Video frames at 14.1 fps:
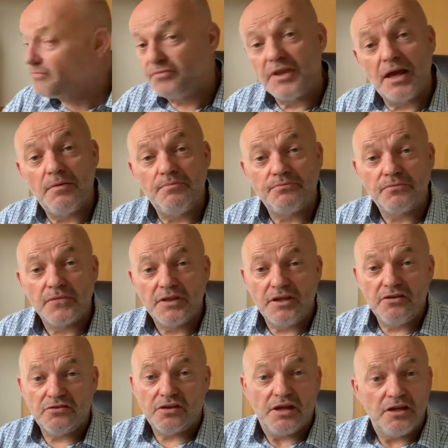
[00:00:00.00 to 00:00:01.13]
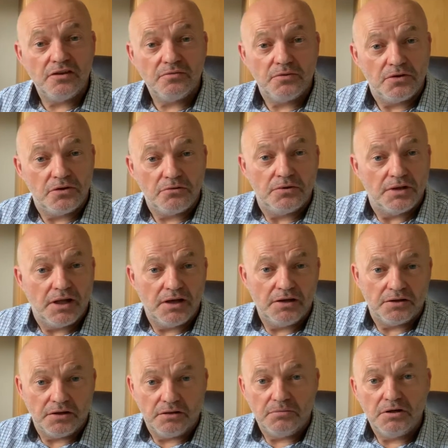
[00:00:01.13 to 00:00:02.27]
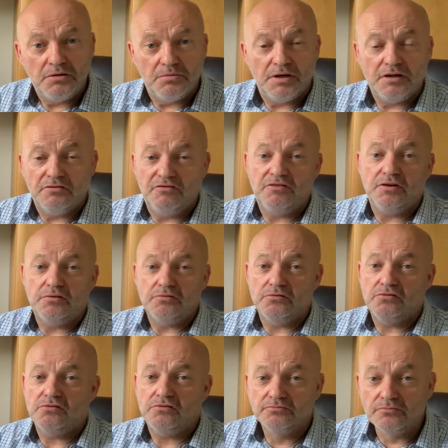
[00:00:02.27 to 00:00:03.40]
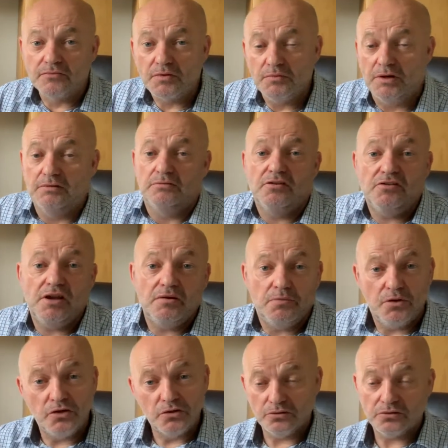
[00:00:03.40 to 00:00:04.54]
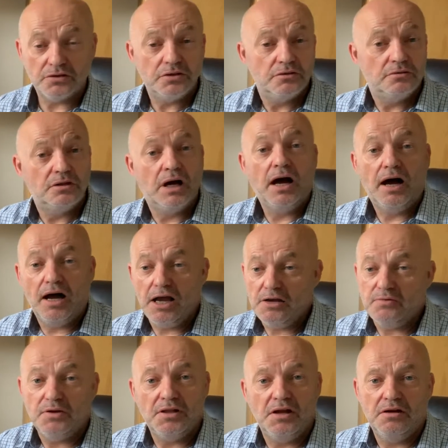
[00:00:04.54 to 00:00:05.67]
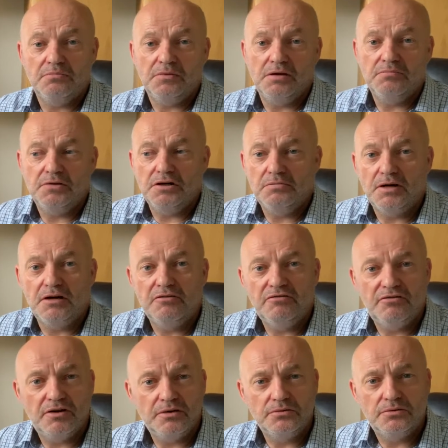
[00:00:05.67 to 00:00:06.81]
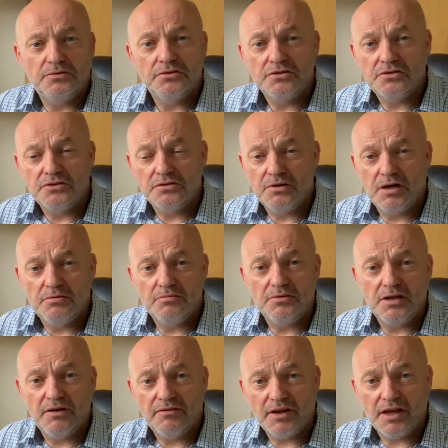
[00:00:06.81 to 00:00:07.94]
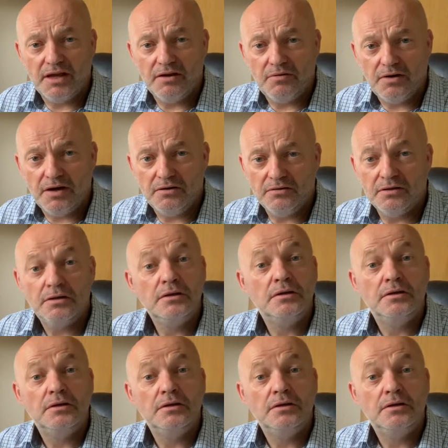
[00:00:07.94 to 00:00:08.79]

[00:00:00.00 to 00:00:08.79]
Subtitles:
Yeah, these days we all rely on our mobile phones. Well, I say we all do. I rely on my mobile phone to navigate around.